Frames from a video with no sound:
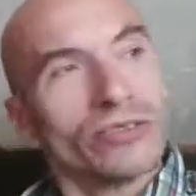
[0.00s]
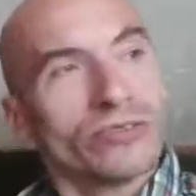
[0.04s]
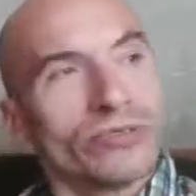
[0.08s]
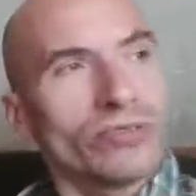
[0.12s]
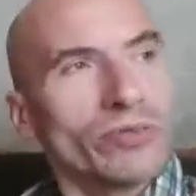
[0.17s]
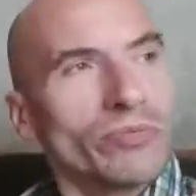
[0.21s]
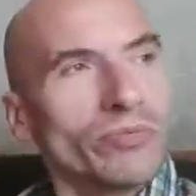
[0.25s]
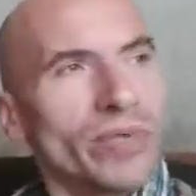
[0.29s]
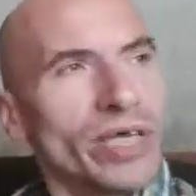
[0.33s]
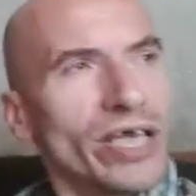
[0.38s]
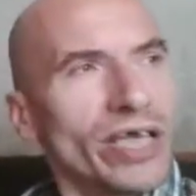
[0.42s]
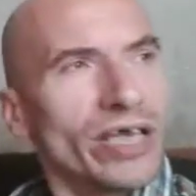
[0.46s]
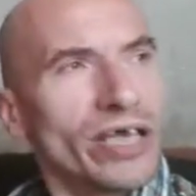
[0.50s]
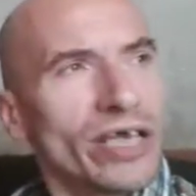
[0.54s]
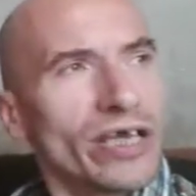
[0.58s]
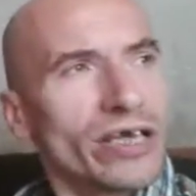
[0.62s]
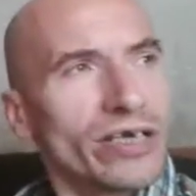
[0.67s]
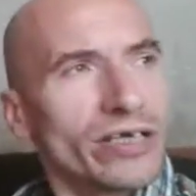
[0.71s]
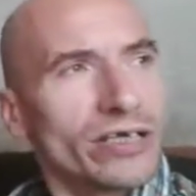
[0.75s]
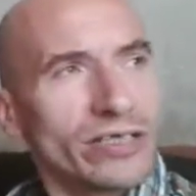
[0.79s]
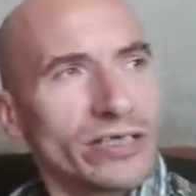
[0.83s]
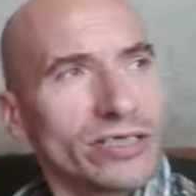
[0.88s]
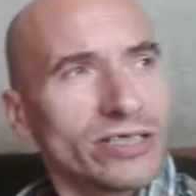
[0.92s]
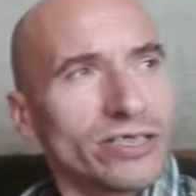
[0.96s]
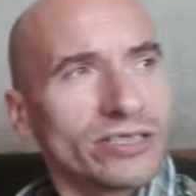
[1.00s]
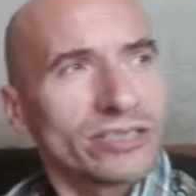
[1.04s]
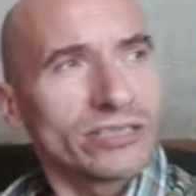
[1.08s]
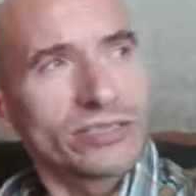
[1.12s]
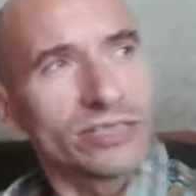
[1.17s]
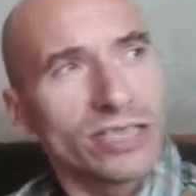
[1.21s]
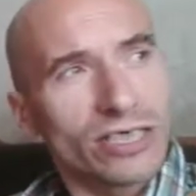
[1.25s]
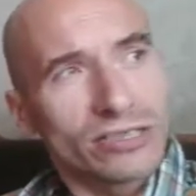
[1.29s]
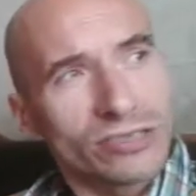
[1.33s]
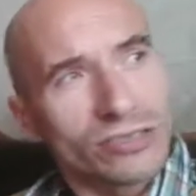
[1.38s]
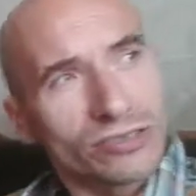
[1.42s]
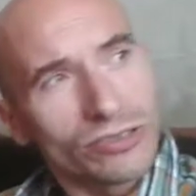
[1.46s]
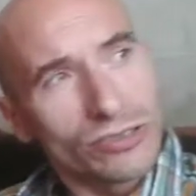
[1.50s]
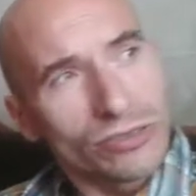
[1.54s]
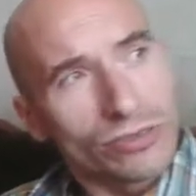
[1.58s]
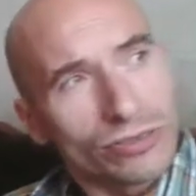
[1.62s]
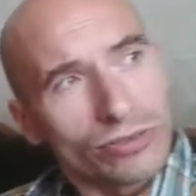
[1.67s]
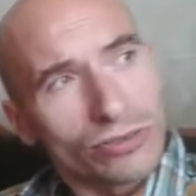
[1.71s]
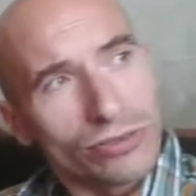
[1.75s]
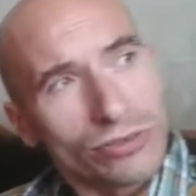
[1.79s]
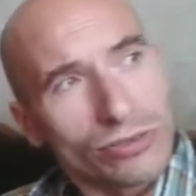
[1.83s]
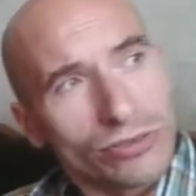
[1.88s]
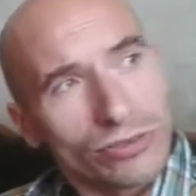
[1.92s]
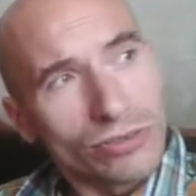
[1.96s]
Tomek, is that
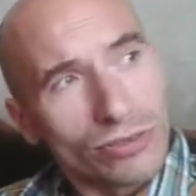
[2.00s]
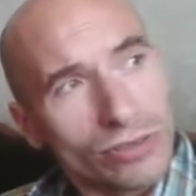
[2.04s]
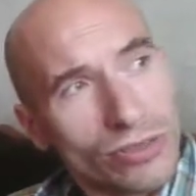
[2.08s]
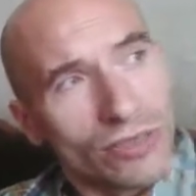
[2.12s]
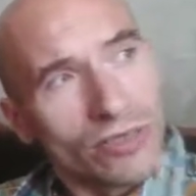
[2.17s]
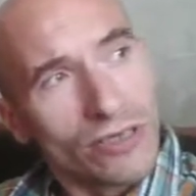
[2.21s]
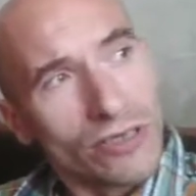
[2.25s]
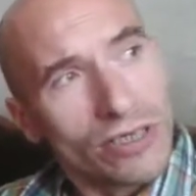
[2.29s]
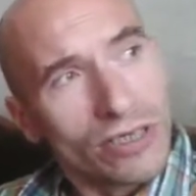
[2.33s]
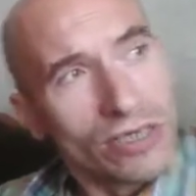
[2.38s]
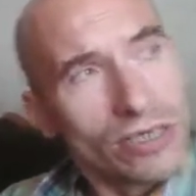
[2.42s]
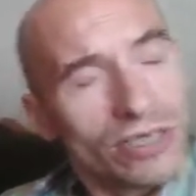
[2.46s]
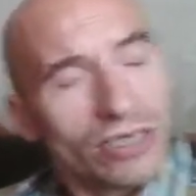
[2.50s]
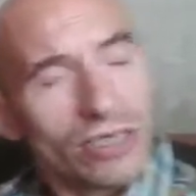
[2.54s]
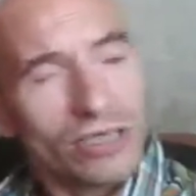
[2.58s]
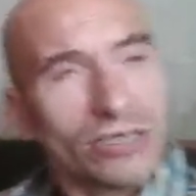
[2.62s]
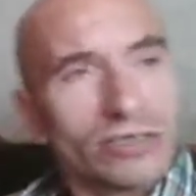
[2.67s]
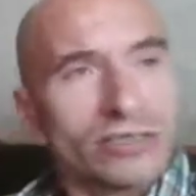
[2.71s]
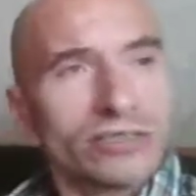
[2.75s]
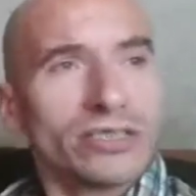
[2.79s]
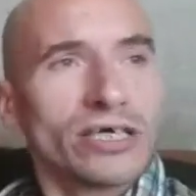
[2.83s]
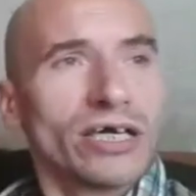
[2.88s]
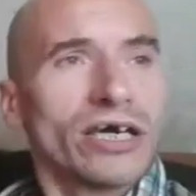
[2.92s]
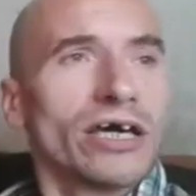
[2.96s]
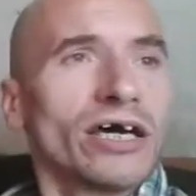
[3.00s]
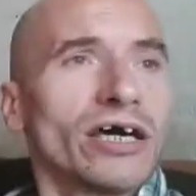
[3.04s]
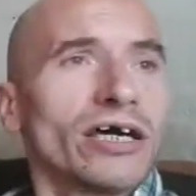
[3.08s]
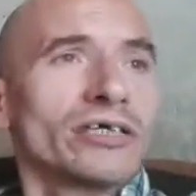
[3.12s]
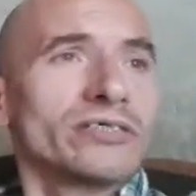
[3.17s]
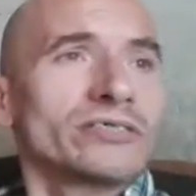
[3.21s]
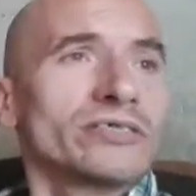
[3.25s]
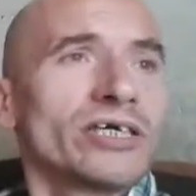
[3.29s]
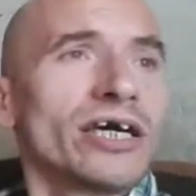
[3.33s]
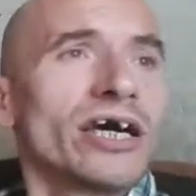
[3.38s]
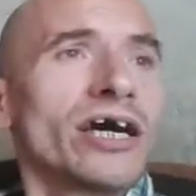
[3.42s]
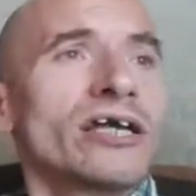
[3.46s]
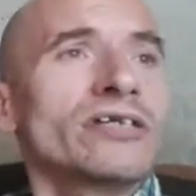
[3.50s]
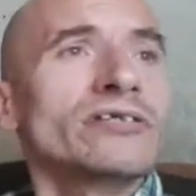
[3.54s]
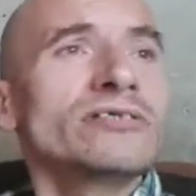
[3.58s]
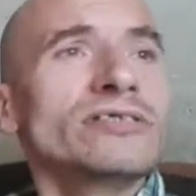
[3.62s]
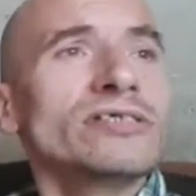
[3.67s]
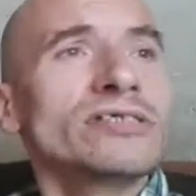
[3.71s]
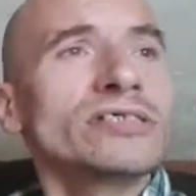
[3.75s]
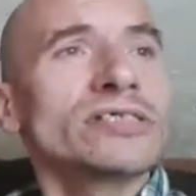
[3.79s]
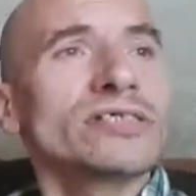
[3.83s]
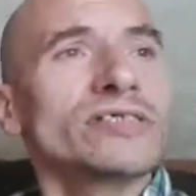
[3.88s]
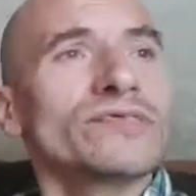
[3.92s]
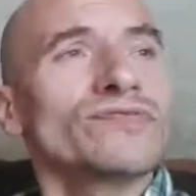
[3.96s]
true? That
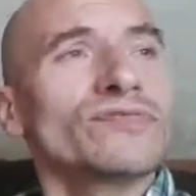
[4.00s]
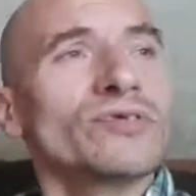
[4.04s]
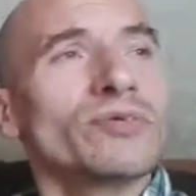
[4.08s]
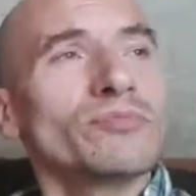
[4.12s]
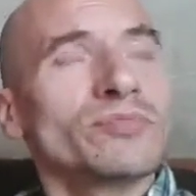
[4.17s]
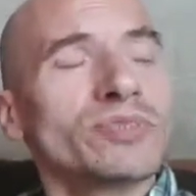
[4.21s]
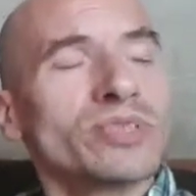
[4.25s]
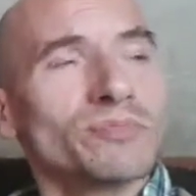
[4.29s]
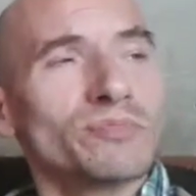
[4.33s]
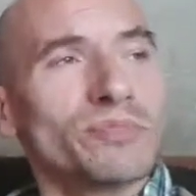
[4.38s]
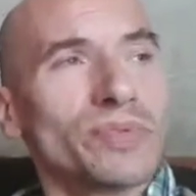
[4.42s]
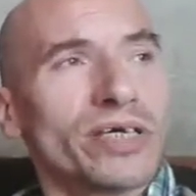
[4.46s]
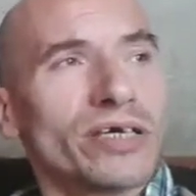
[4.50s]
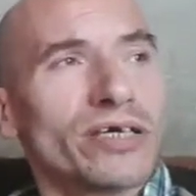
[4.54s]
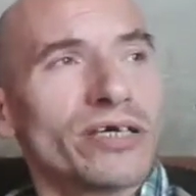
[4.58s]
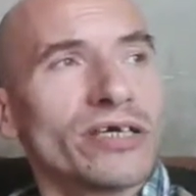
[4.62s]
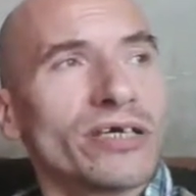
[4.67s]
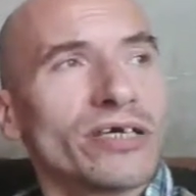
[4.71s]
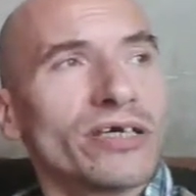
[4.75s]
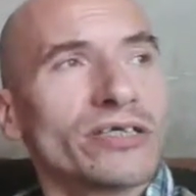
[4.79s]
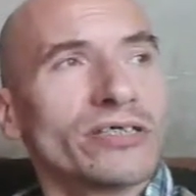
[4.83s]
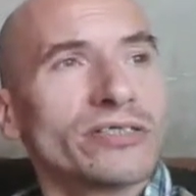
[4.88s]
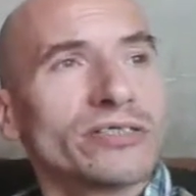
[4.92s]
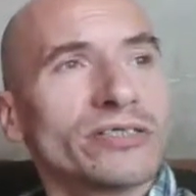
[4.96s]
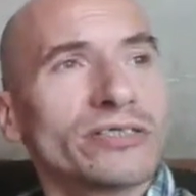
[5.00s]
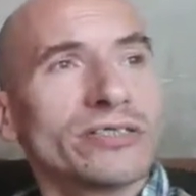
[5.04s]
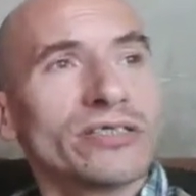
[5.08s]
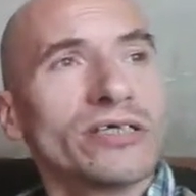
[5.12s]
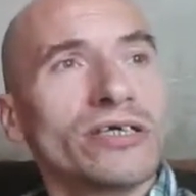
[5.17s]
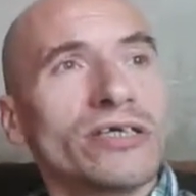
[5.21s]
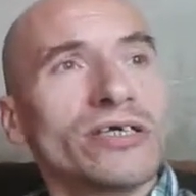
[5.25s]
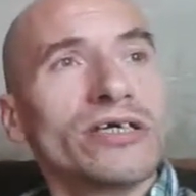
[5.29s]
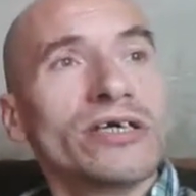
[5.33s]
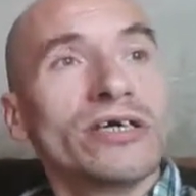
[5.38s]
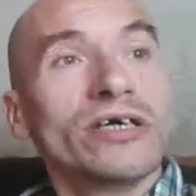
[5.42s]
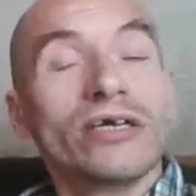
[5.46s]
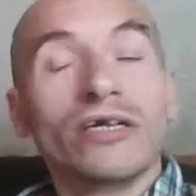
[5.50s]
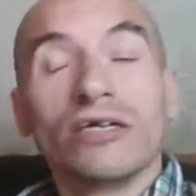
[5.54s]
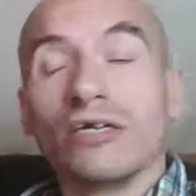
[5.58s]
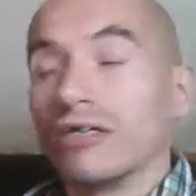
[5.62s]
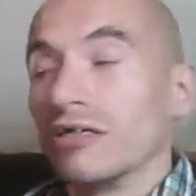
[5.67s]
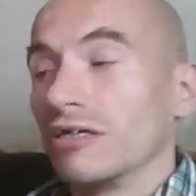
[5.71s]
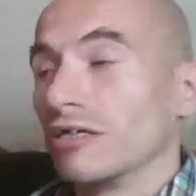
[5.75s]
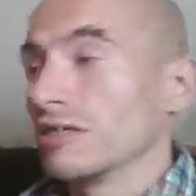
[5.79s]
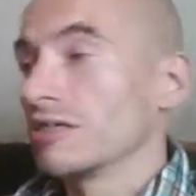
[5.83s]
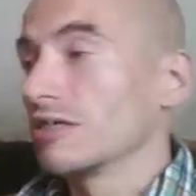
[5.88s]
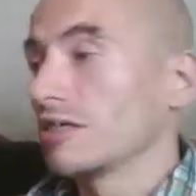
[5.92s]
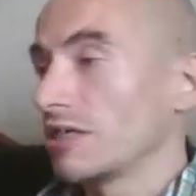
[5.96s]
aliens from space
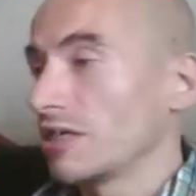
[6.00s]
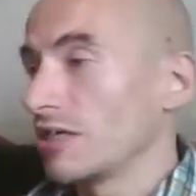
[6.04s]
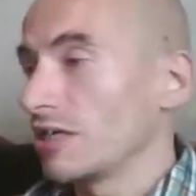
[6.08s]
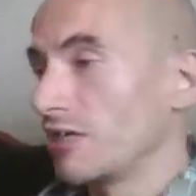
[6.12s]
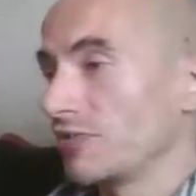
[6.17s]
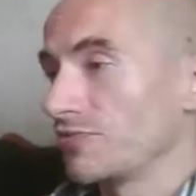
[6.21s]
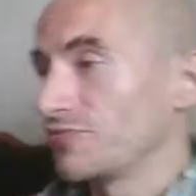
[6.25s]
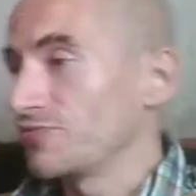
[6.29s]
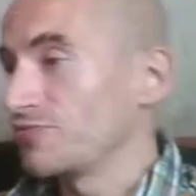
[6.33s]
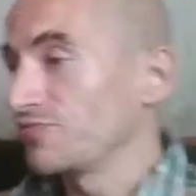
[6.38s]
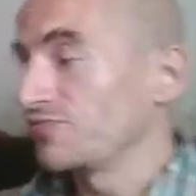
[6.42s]
have